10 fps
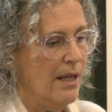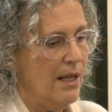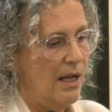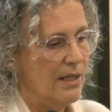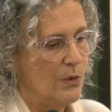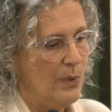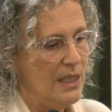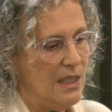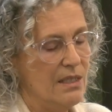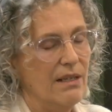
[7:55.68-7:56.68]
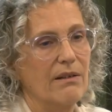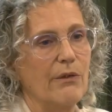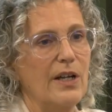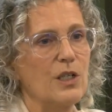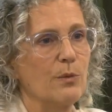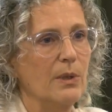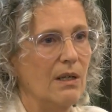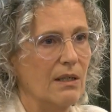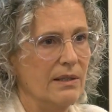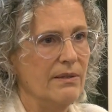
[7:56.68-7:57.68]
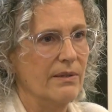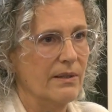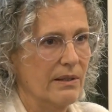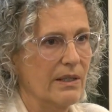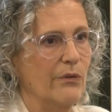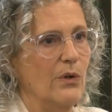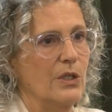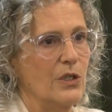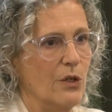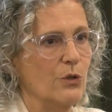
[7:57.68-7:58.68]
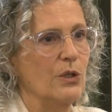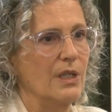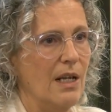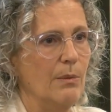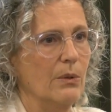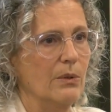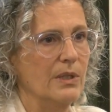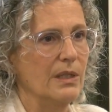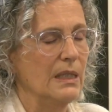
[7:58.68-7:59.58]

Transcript: And we did there a vegetable garden for the social neighborhood,